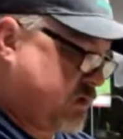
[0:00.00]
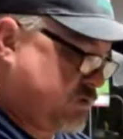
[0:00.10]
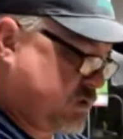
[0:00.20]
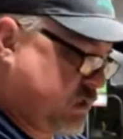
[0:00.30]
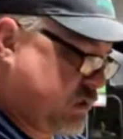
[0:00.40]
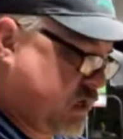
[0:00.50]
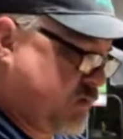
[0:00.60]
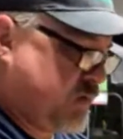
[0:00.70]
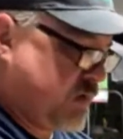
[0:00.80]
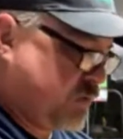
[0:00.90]
I don't see a lot
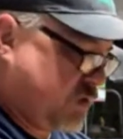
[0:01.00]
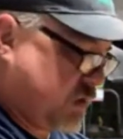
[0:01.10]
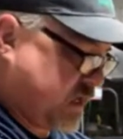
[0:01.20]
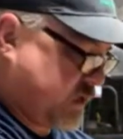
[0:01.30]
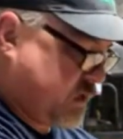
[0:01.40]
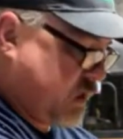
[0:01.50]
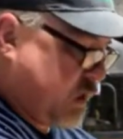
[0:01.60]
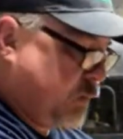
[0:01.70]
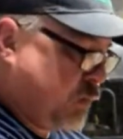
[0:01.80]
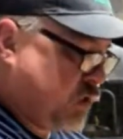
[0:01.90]
of people
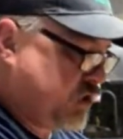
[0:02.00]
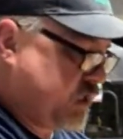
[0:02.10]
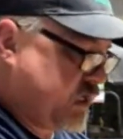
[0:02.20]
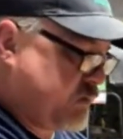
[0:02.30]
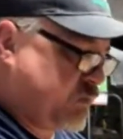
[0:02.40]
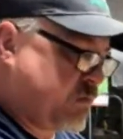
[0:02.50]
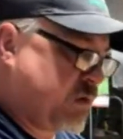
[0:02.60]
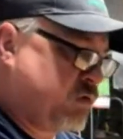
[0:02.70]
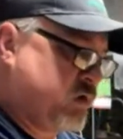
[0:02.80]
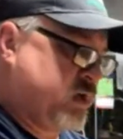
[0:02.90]
pushing it,
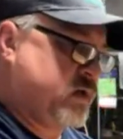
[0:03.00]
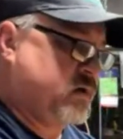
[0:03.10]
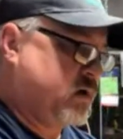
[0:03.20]
promoting it.